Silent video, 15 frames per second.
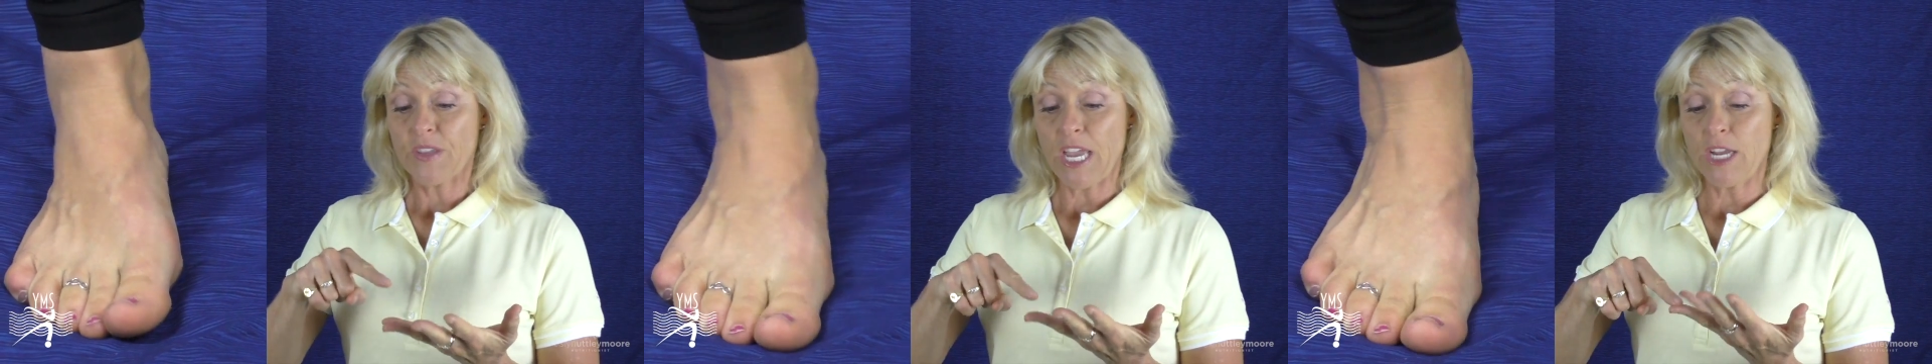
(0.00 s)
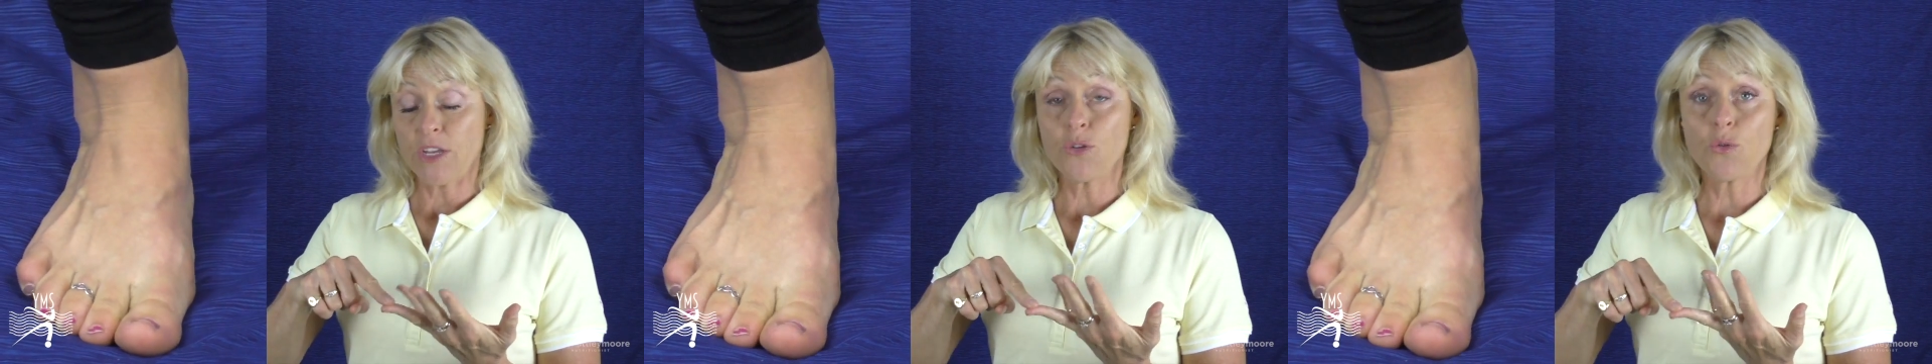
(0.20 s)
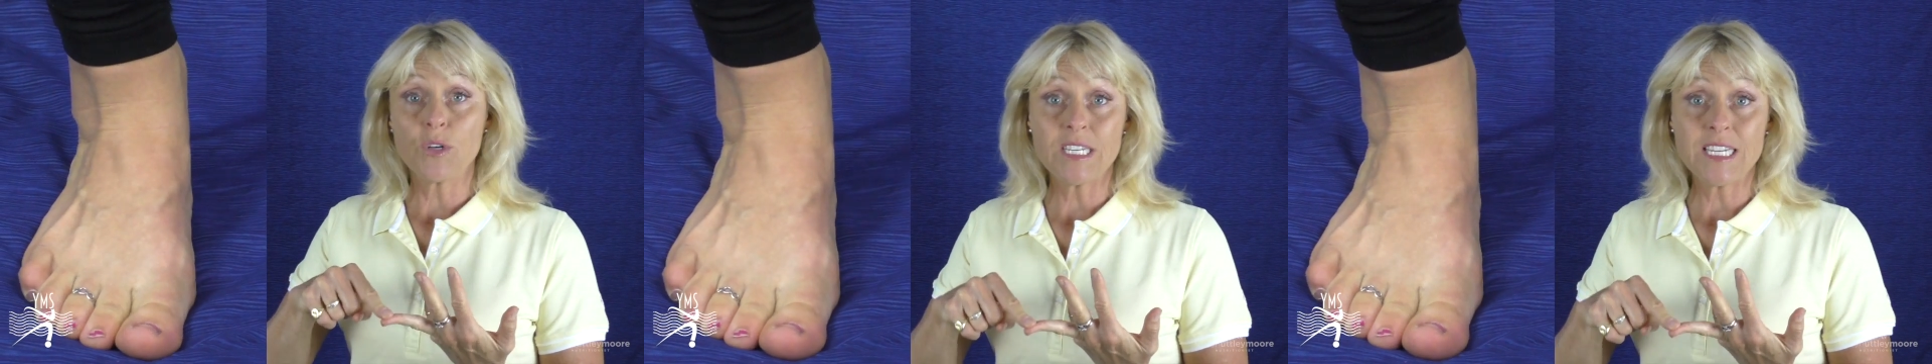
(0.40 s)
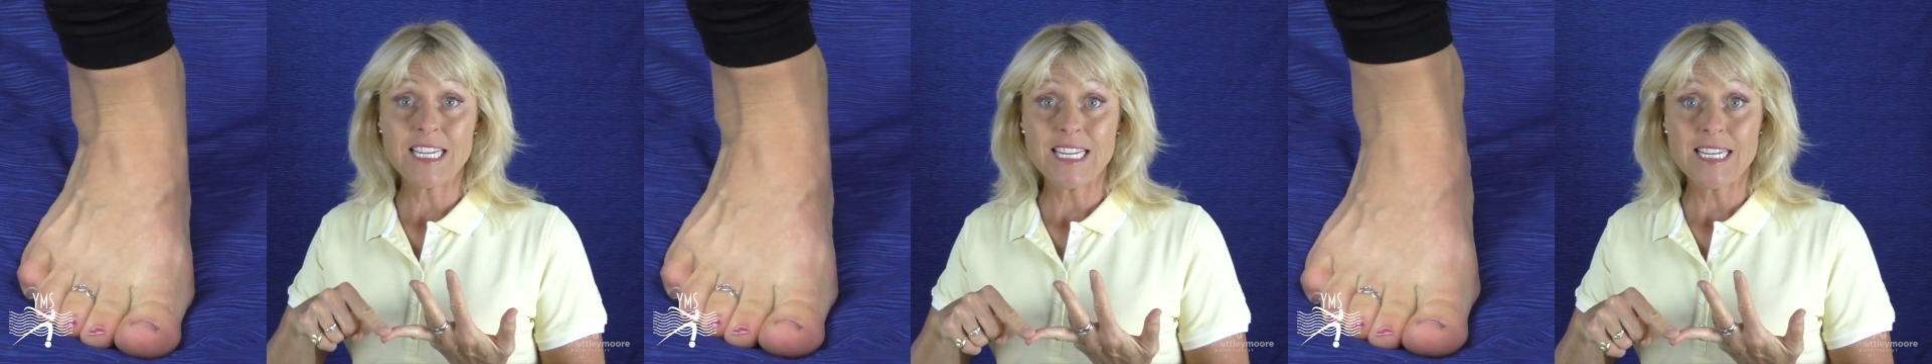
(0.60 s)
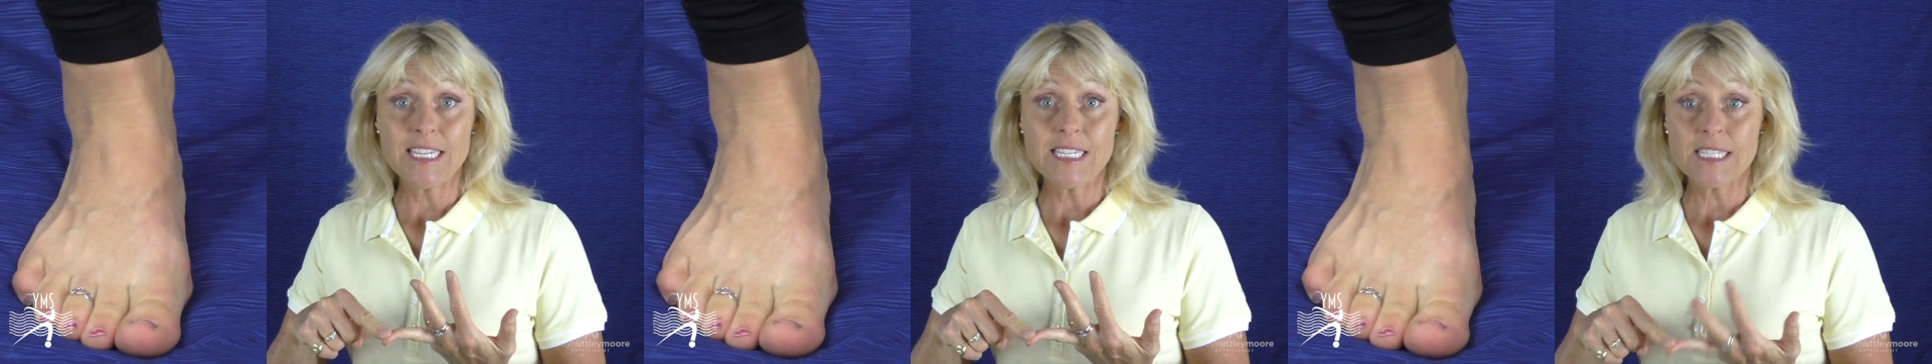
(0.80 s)
in your
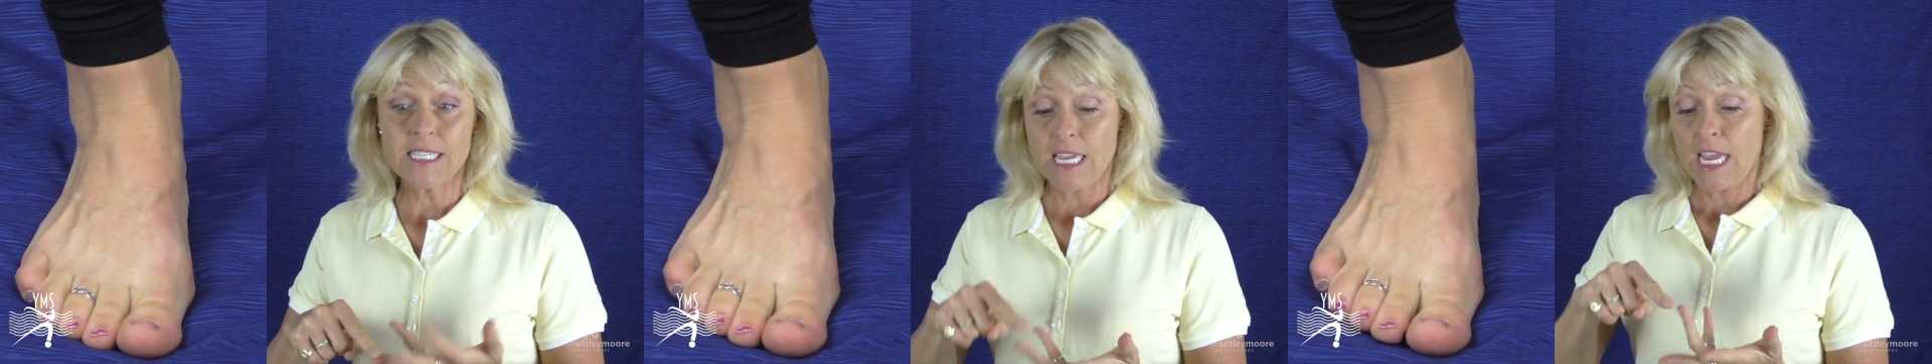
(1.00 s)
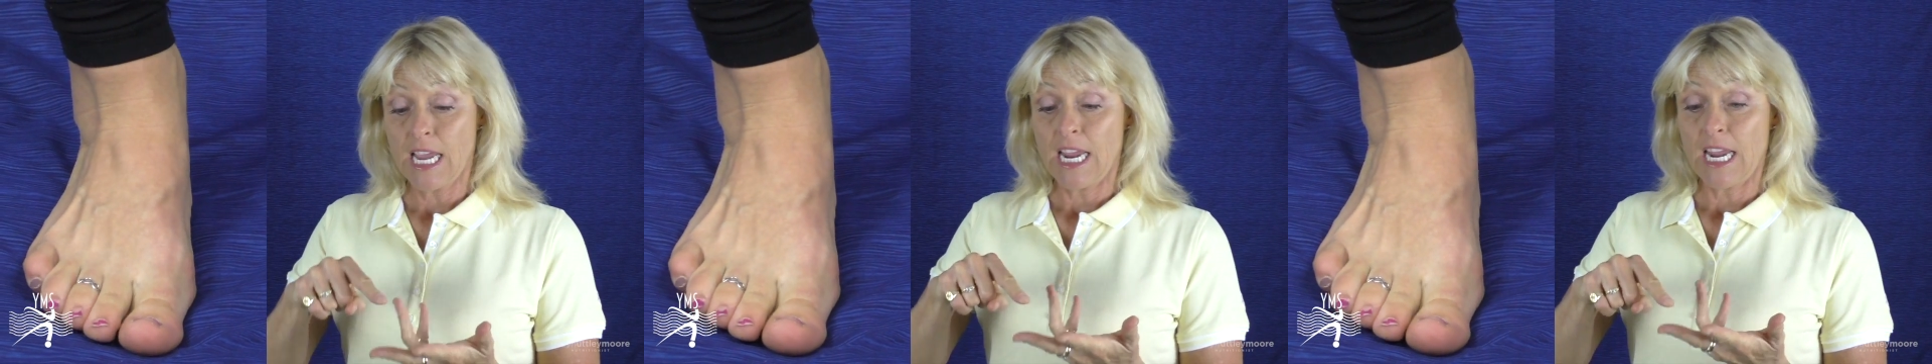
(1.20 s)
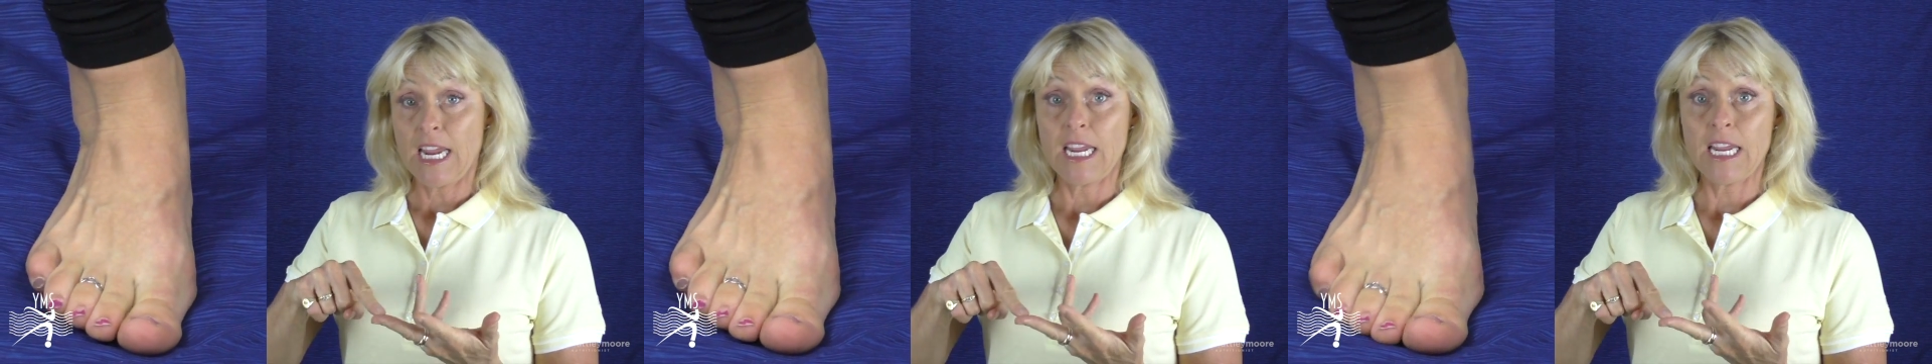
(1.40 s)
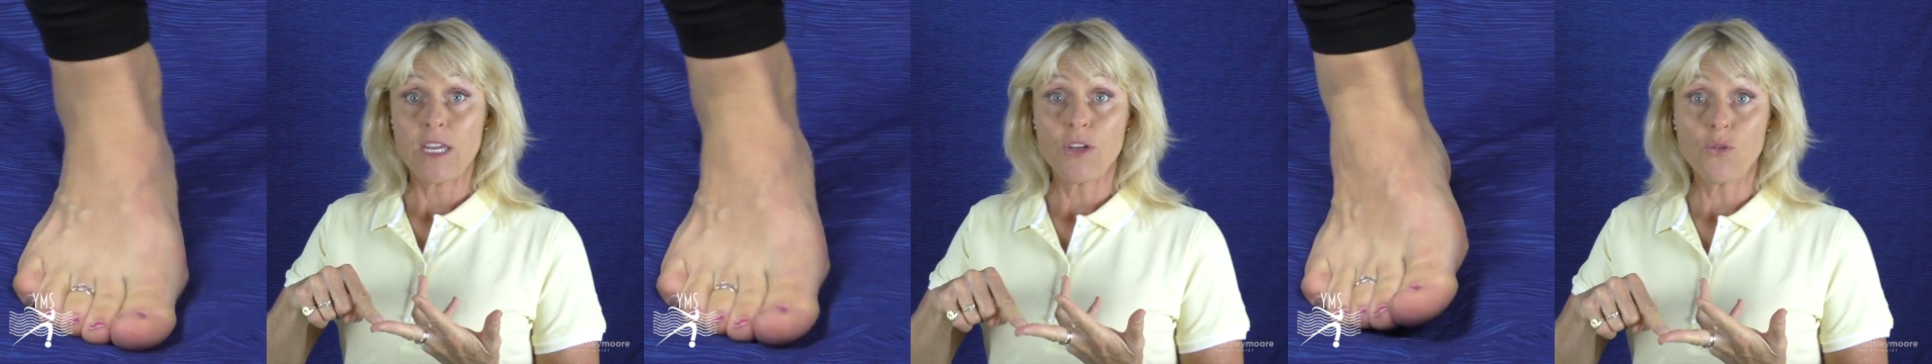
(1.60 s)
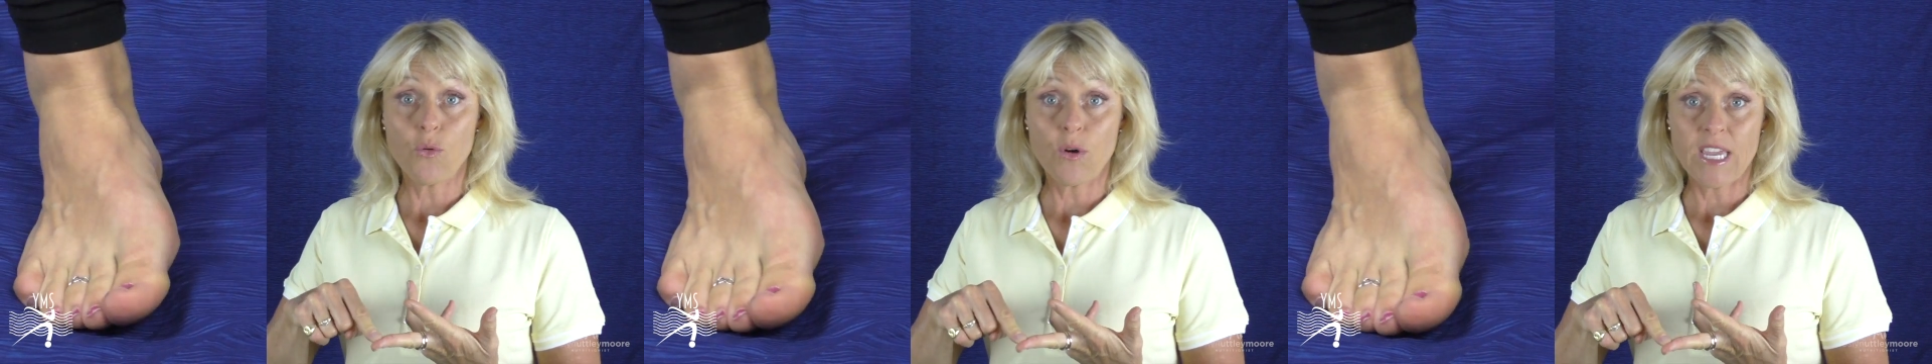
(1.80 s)
knees,
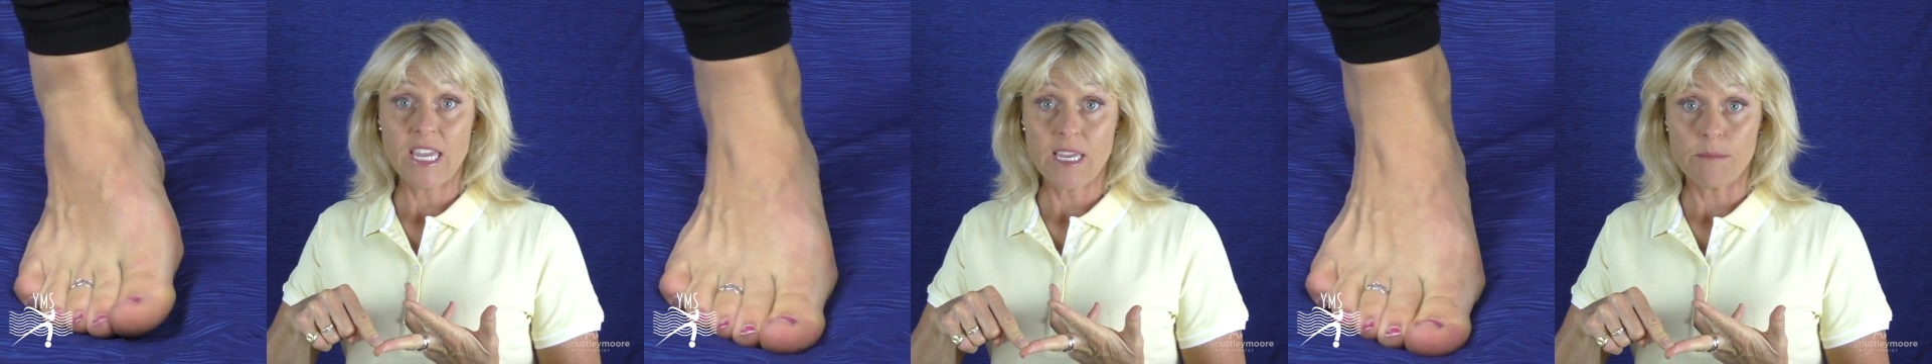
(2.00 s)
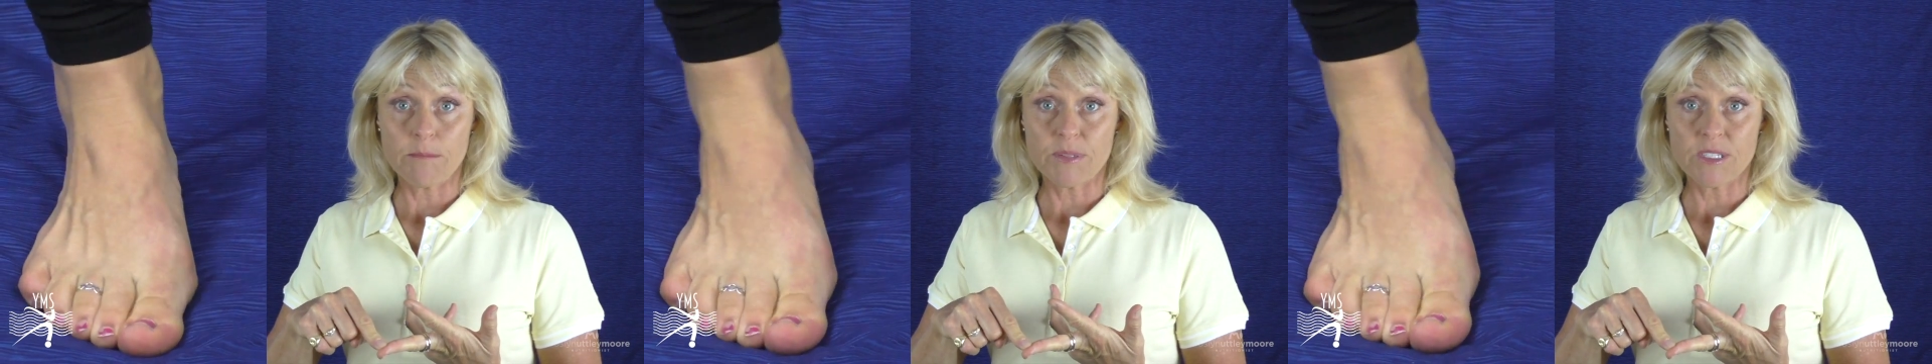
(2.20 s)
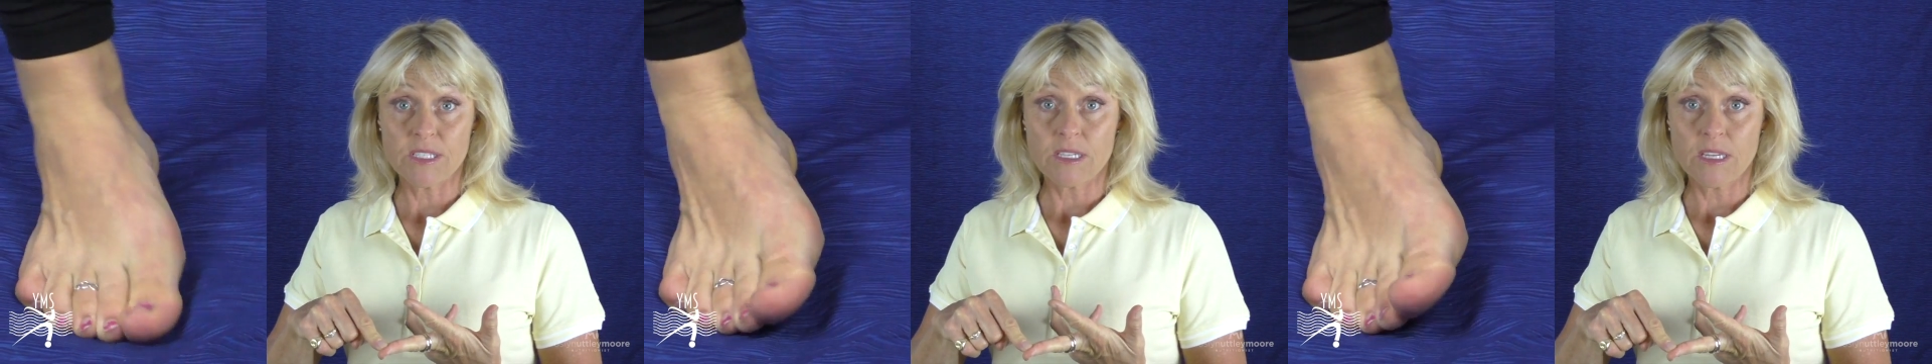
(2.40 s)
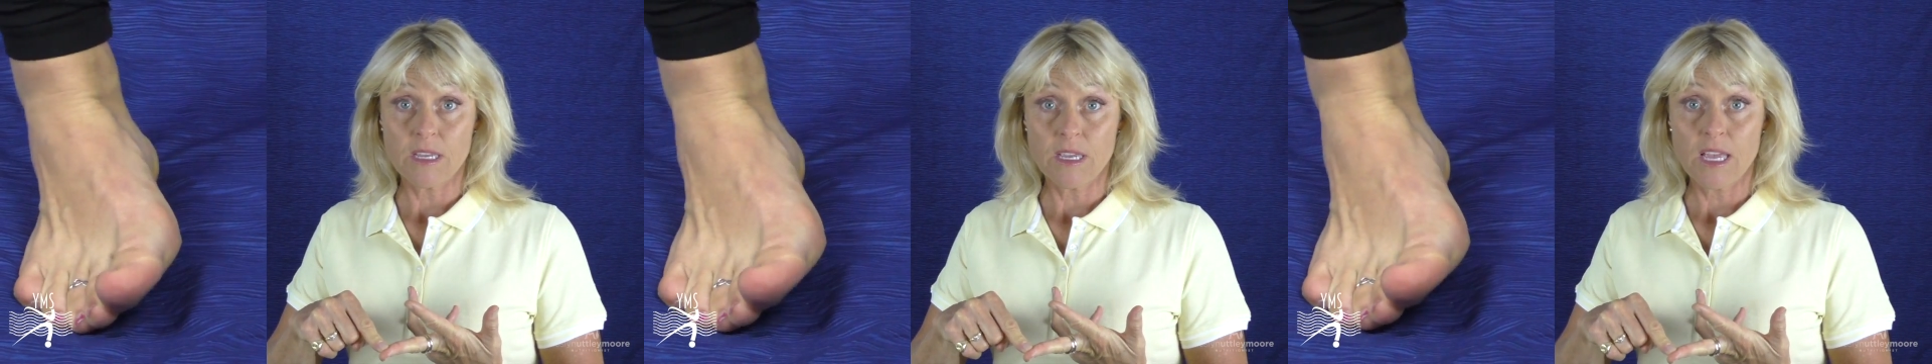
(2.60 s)
in your hips.